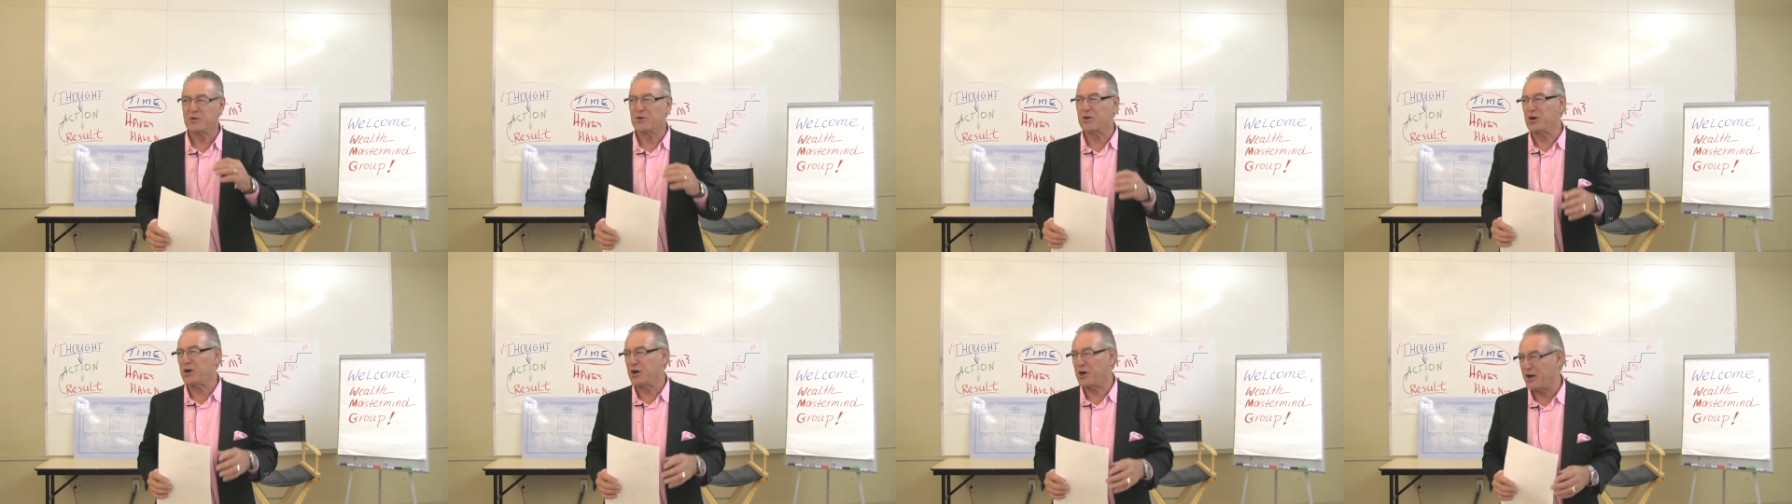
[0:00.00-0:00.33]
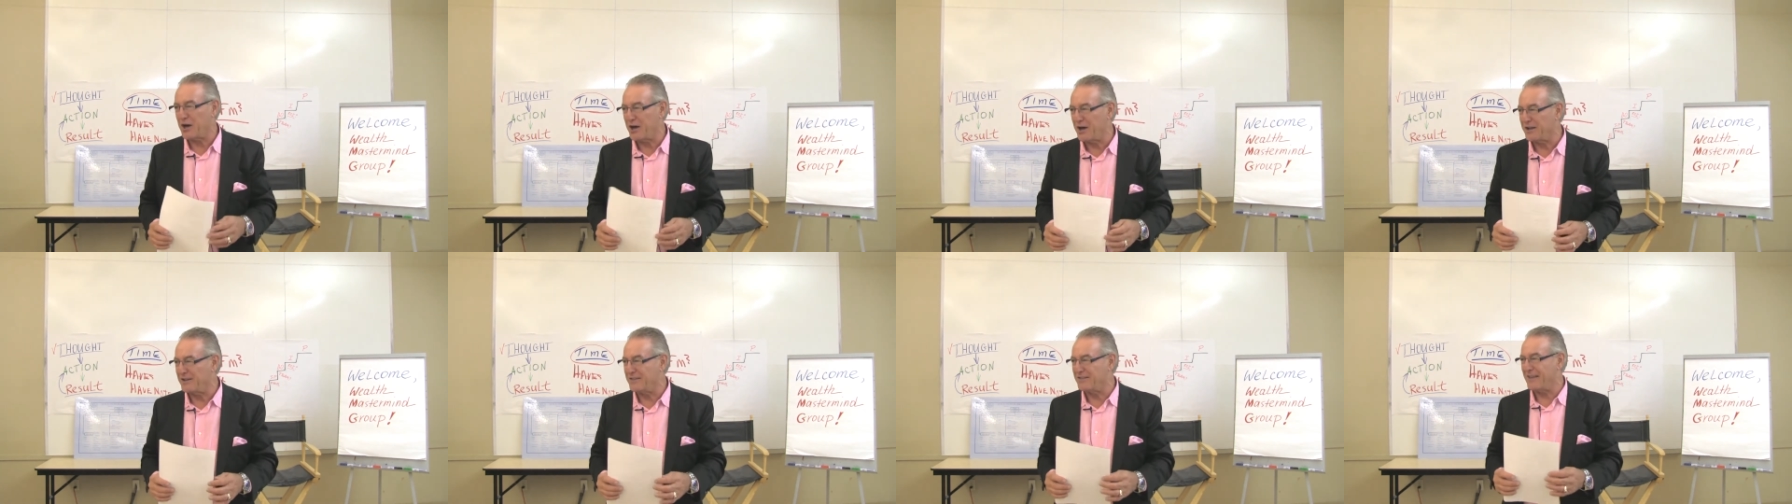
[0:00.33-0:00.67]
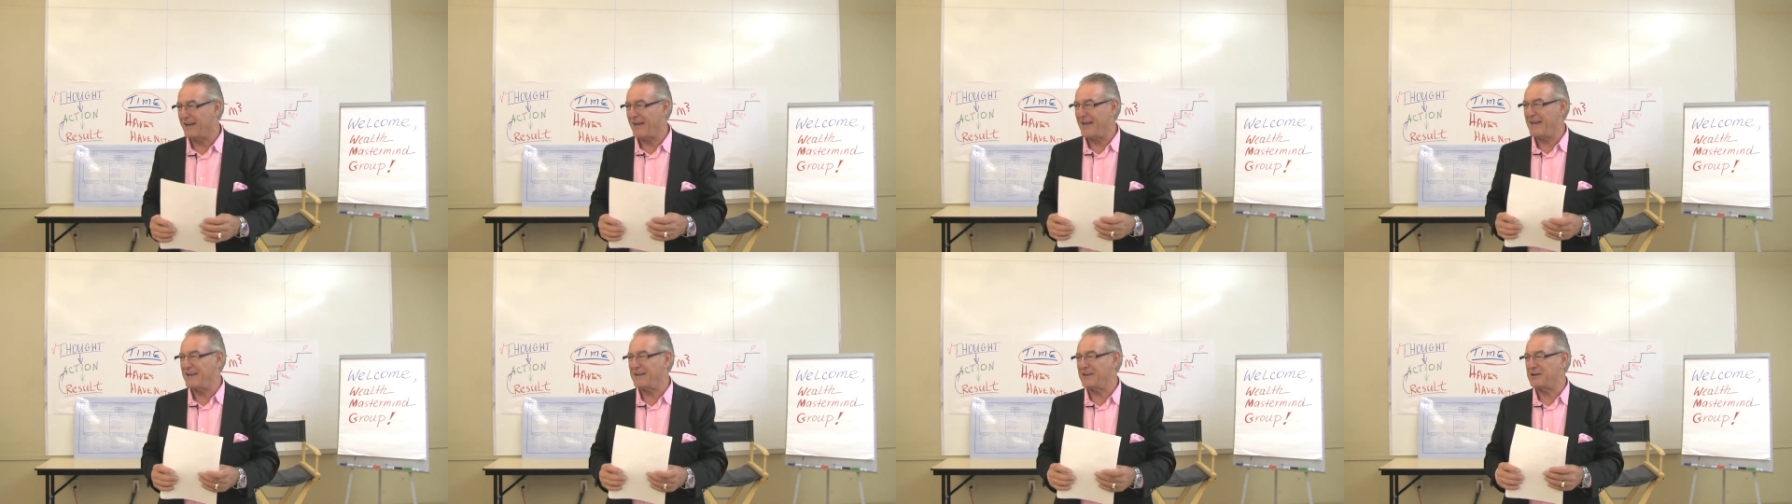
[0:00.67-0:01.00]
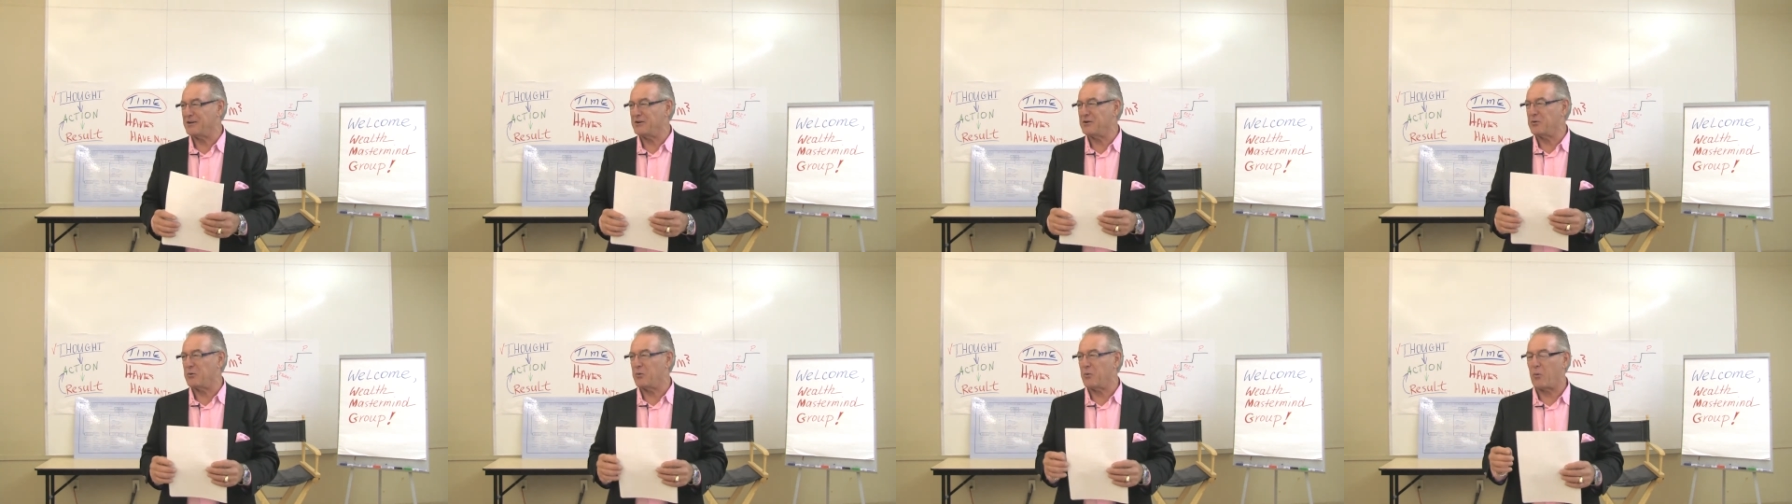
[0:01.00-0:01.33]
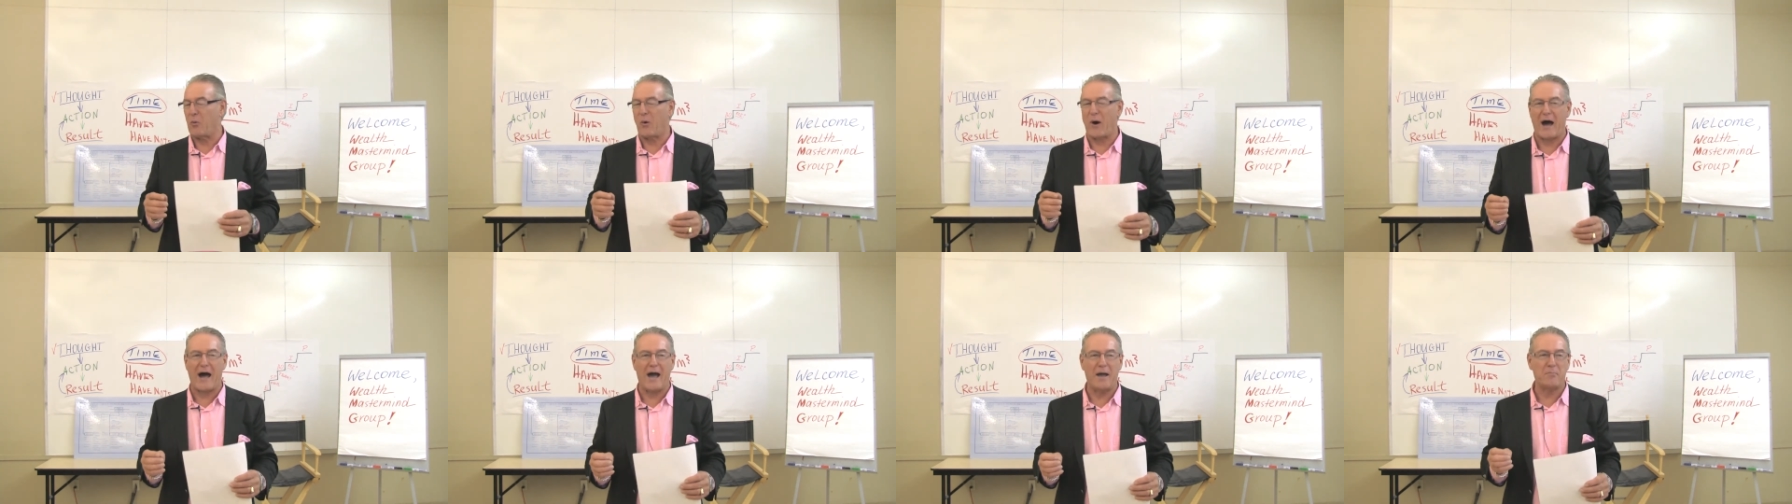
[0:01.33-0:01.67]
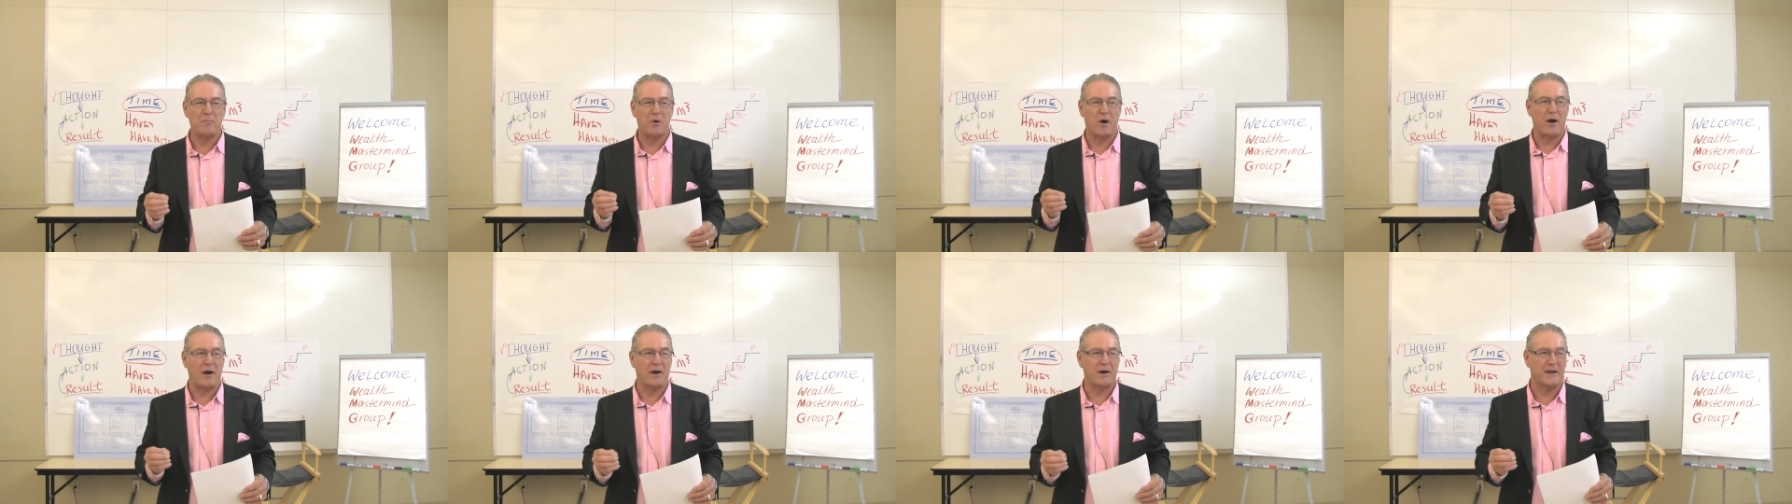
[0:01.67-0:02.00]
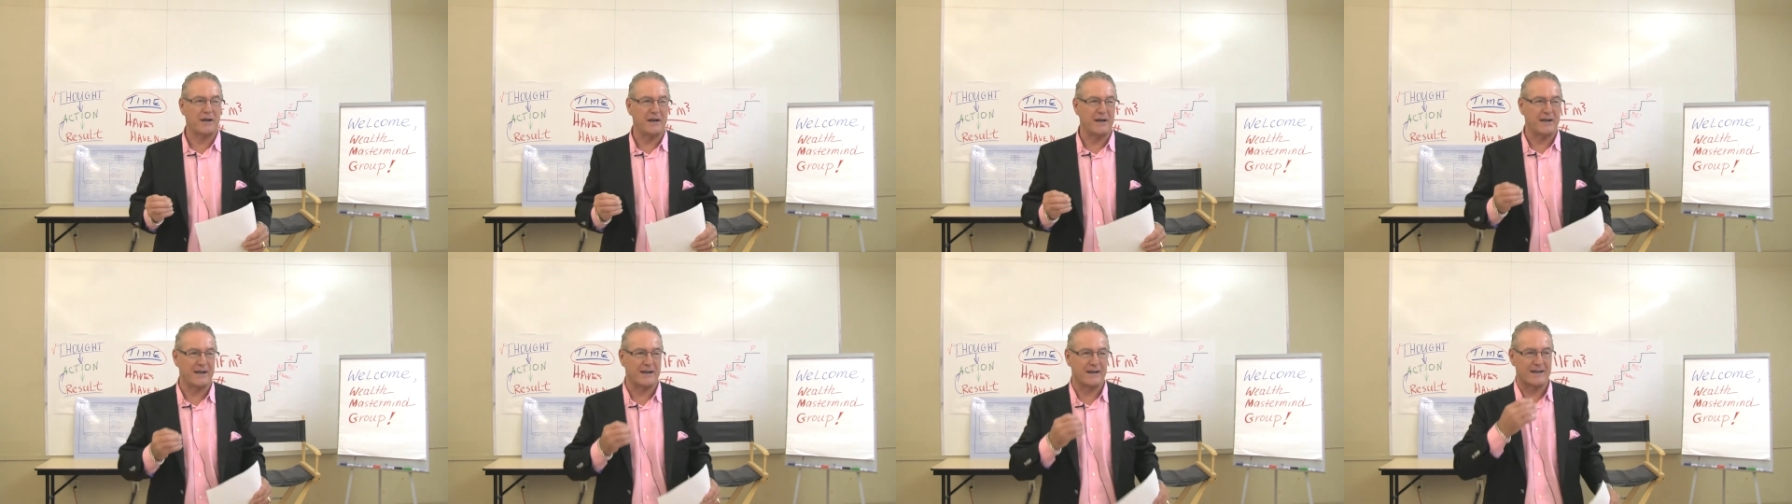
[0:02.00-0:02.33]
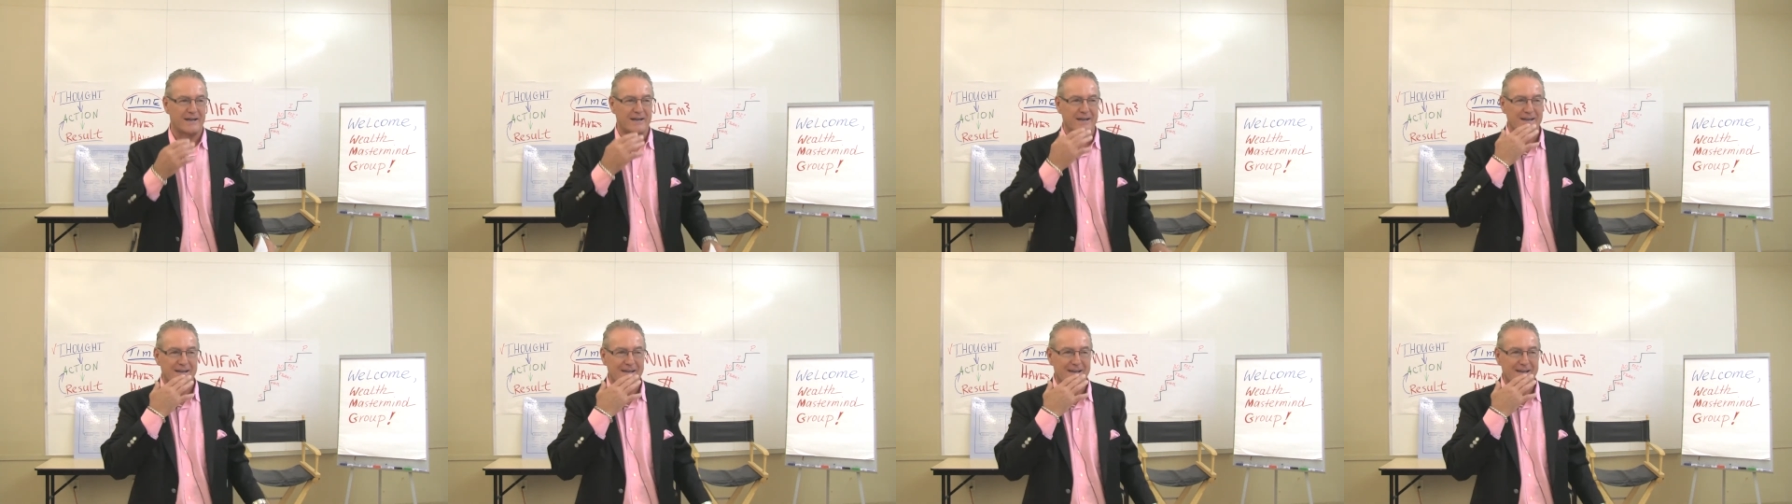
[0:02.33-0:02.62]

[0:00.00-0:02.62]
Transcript: Good, thank you. Why marketing?